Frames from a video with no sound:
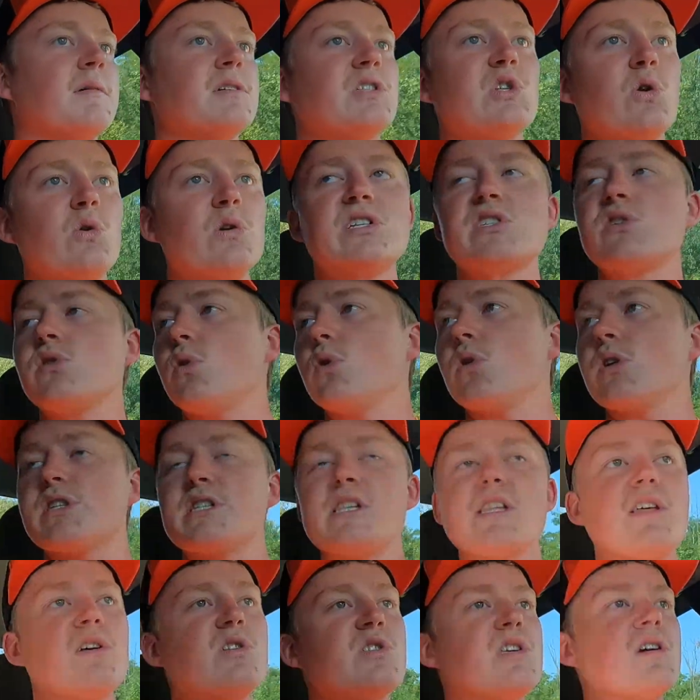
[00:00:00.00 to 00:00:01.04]
It's always cool to
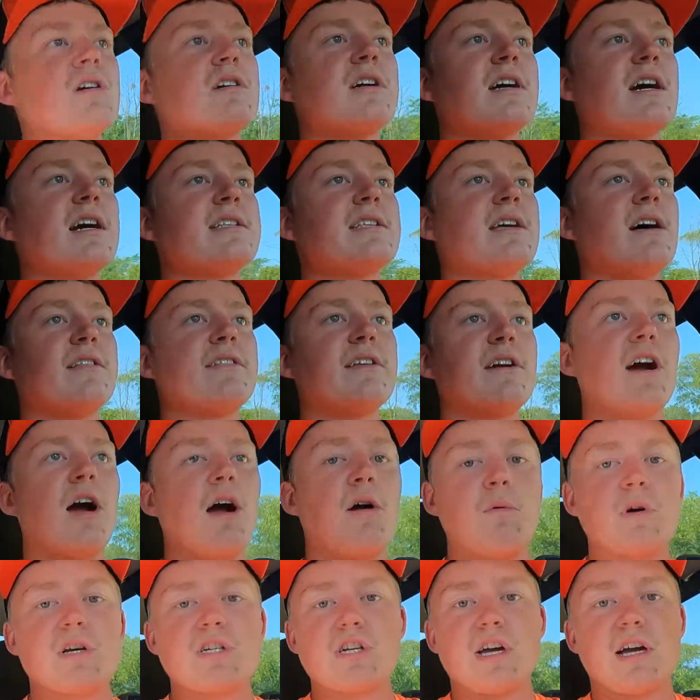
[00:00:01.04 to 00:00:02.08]
see those young guys out there.
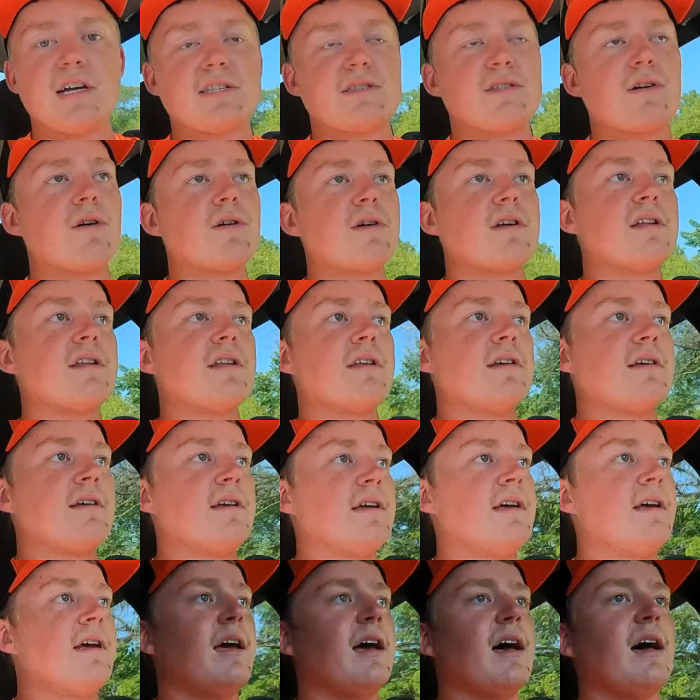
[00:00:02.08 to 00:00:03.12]
I wish I started
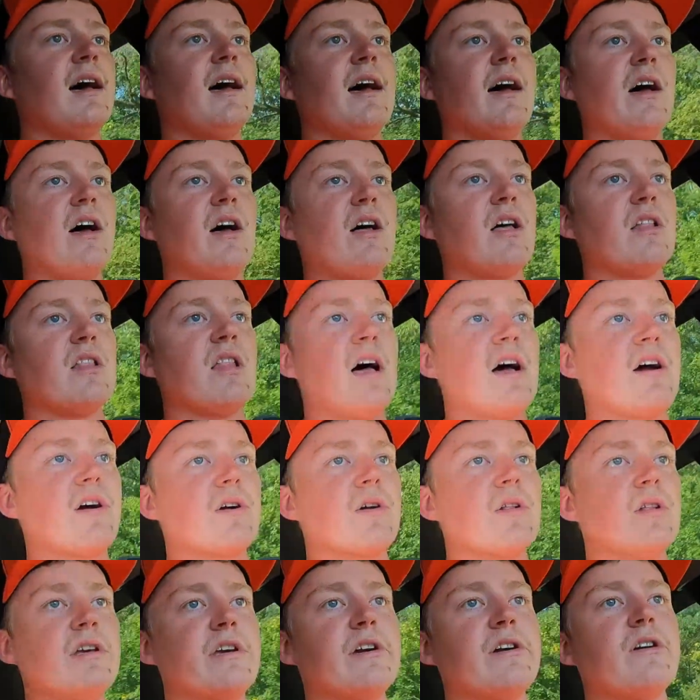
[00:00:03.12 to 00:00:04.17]
a lot
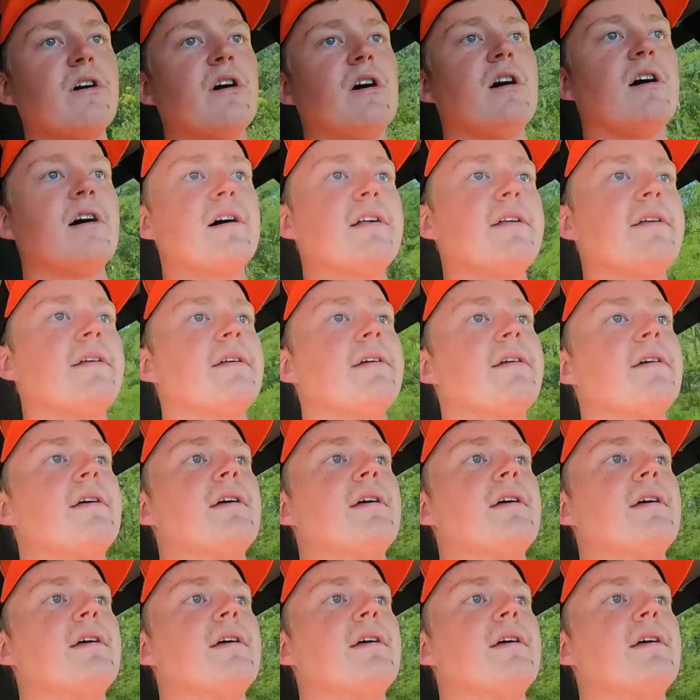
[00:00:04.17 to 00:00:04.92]
earlier on,